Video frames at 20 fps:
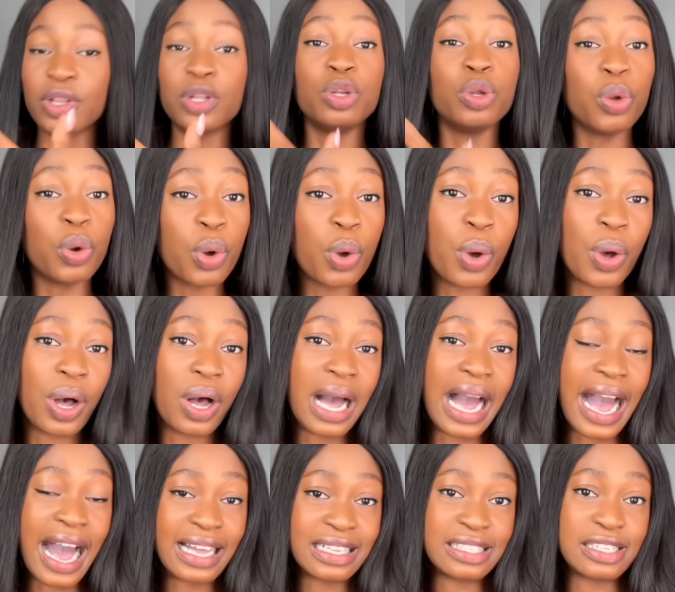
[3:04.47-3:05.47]
look
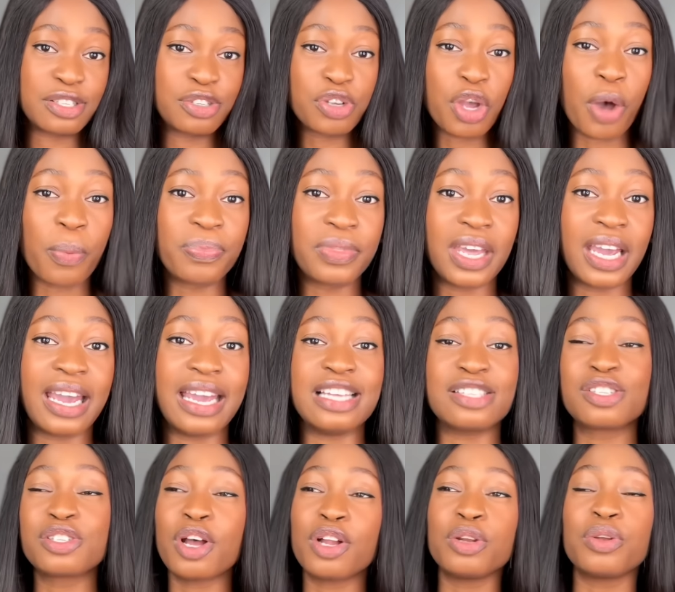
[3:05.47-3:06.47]
at the top there.
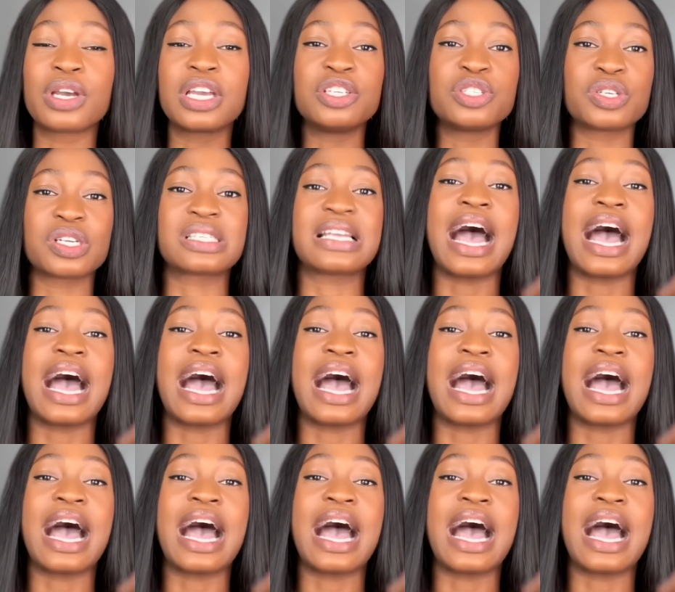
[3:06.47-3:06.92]
It's not looking just